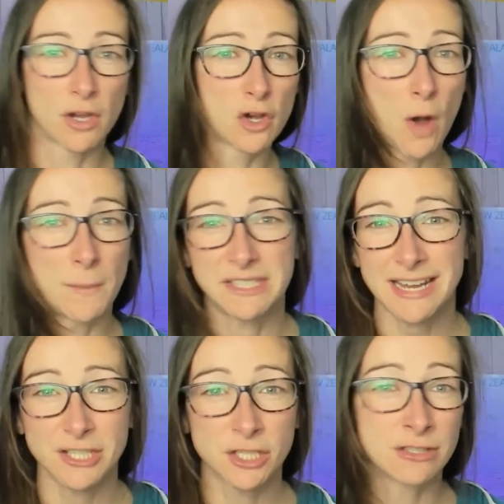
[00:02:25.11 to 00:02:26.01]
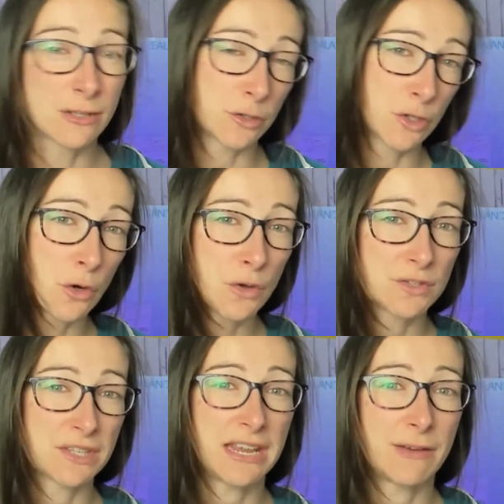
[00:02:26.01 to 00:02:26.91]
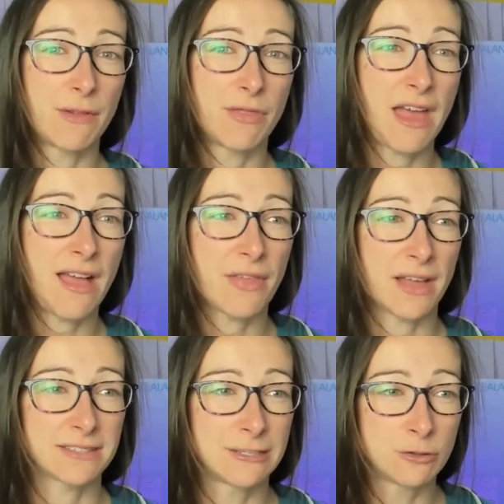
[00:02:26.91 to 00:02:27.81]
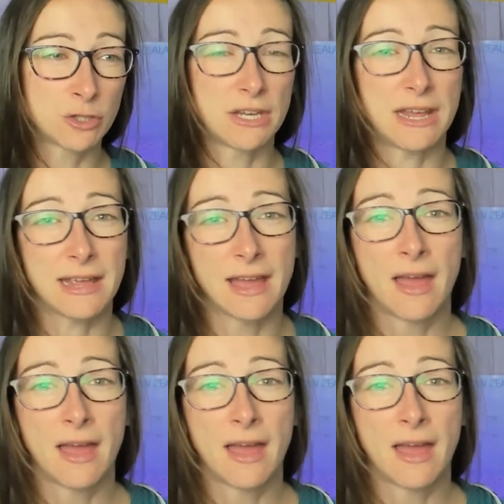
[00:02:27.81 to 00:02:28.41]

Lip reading: accommodations or tours here and there, that's usually